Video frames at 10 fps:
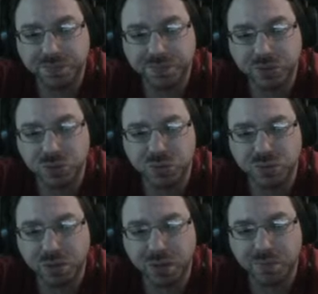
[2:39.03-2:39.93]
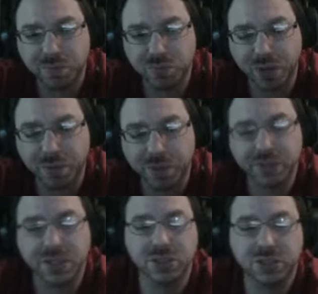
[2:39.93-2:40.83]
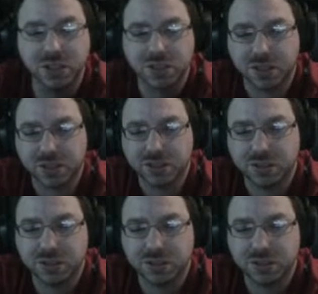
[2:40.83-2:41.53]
Oof, my command's actually not that good.